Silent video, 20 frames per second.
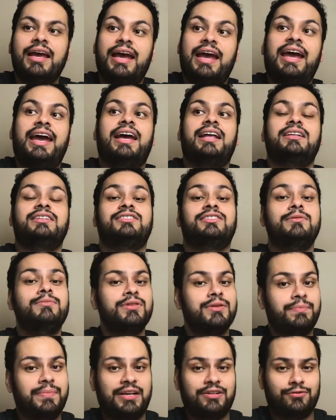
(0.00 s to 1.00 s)
And some of
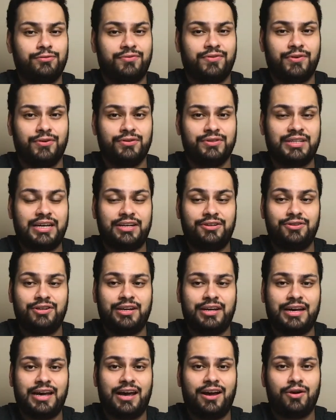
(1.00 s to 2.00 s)
the best referrals that you
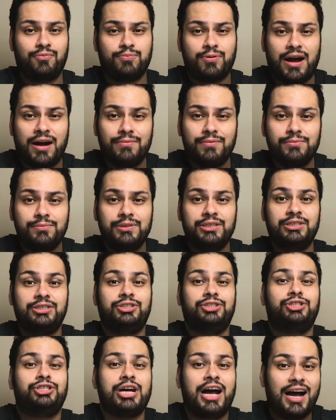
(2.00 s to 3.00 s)
can get are probably
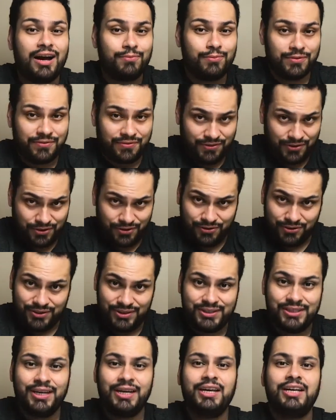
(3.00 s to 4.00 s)
job
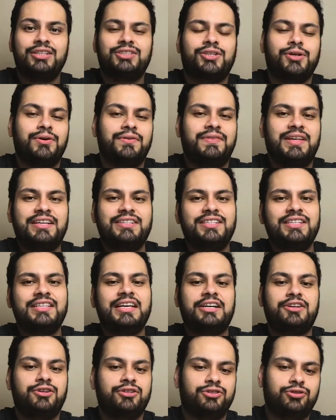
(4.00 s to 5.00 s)
referrals. So if they see
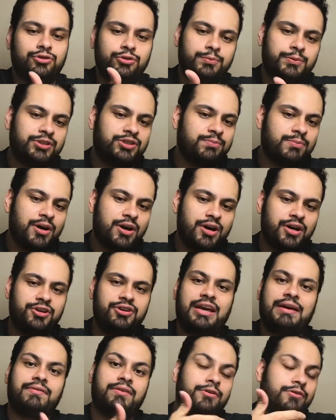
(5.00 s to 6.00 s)
that you're super smart,
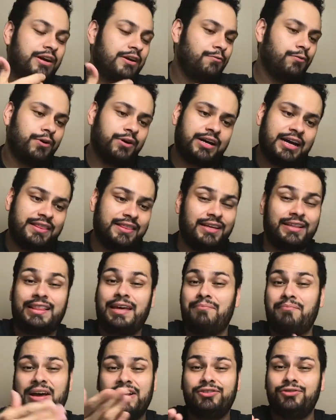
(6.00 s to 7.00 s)
you have a great work ethic,
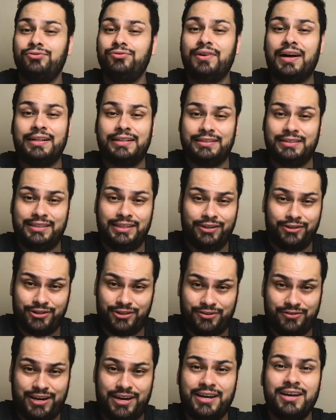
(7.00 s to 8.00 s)
they met you
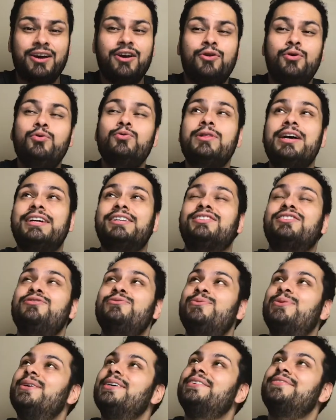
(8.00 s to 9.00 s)
volunteering, right? Who likes to
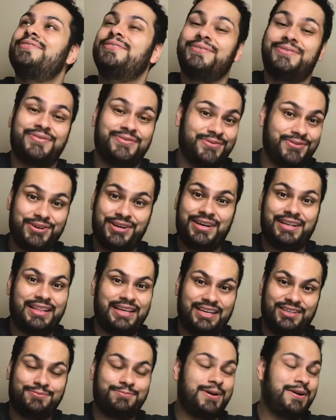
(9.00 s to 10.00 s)
work for free
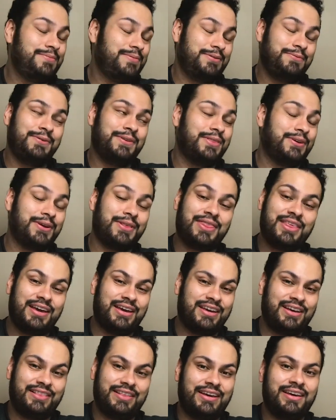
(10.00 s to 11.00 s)
is probably what they're
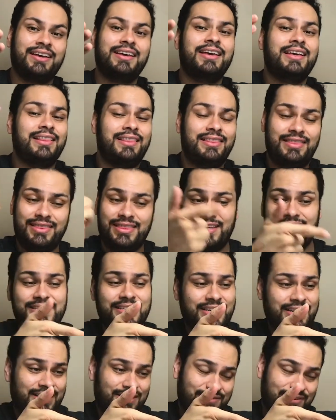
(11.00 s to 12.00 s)
thinking. Like,
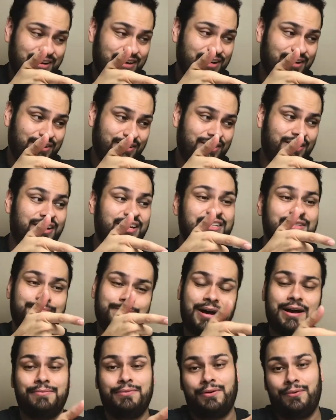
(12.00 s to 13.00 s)
this kid right here is
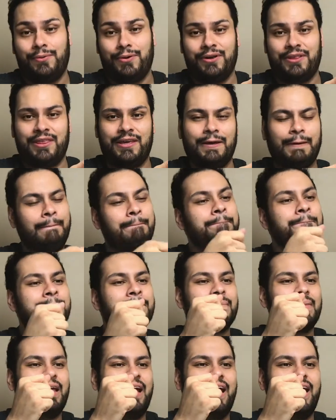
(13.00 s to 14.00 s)
probably worth it.
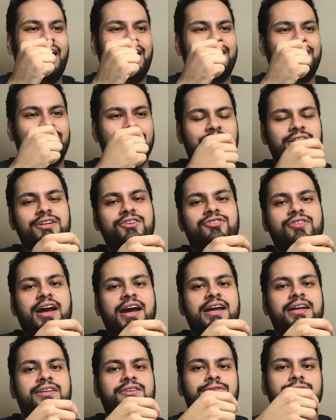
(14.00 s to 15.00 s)
And they're going to
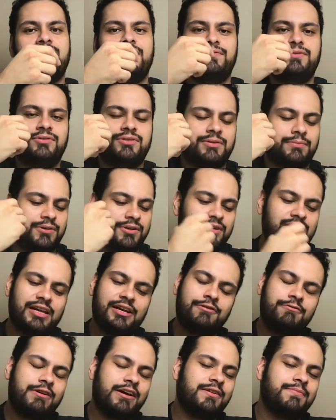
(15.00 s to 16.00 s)
try to give you some good
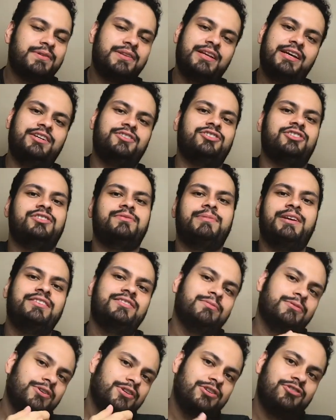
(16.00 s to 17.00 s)
letter recommendations, make
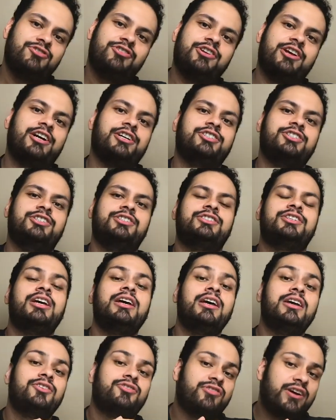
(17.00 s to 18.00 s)
some good introductions,
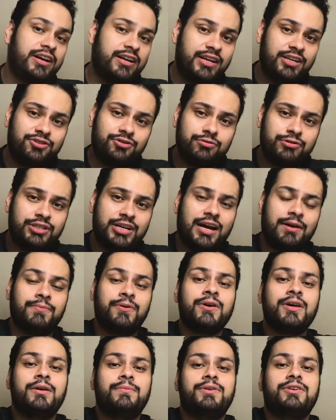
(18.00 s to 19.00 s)
try to get you a
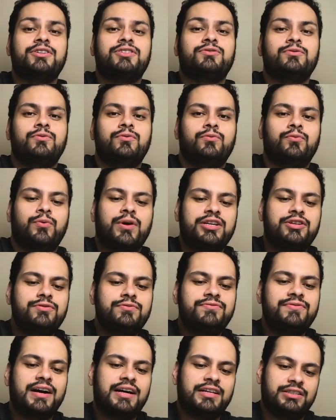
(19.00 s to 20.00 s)
job. Because when
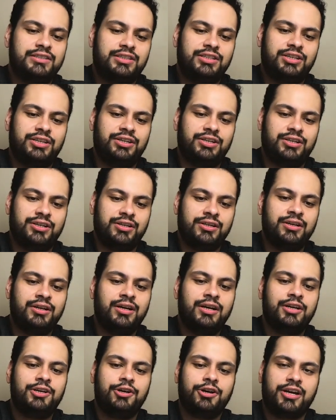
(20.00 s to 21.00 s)
you volunteer,
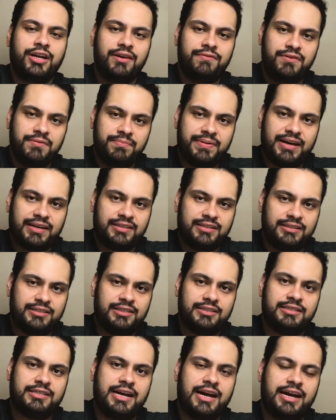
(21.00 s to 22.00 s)
you're giving back to
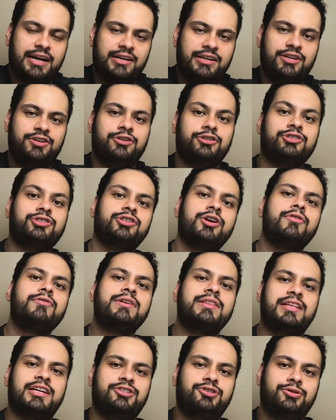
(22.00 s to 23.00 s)
society, you're
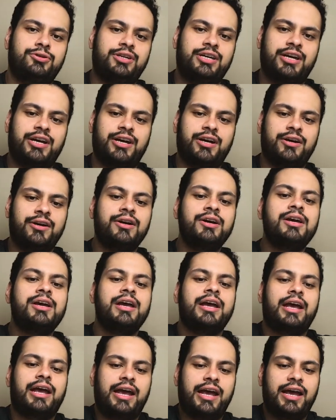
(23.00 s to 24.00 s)
showing that you care,
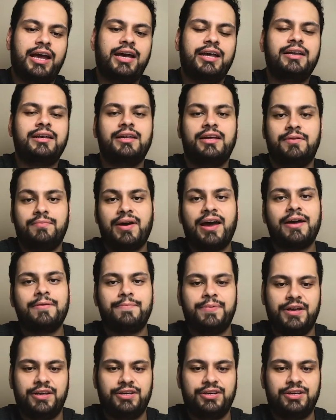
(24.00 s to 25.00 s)
and in my
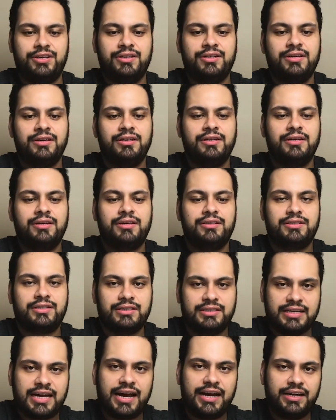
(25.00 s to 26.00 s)
opinion,
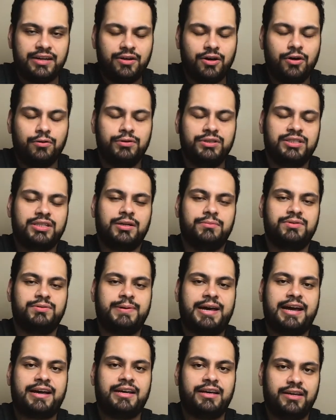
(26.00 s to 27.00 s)
society always comes
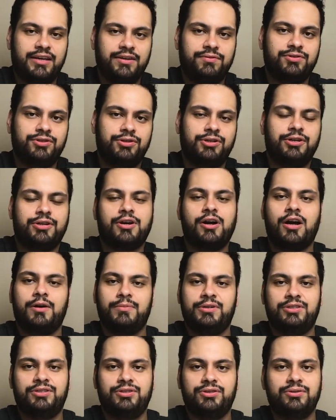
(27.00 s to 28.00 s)
back and gives you good
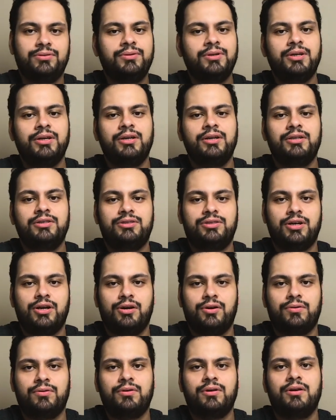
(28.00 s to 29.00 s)
karma too.
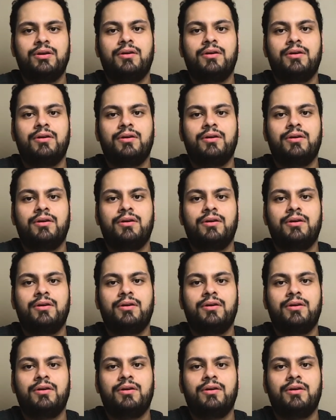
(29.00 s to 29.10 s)
So,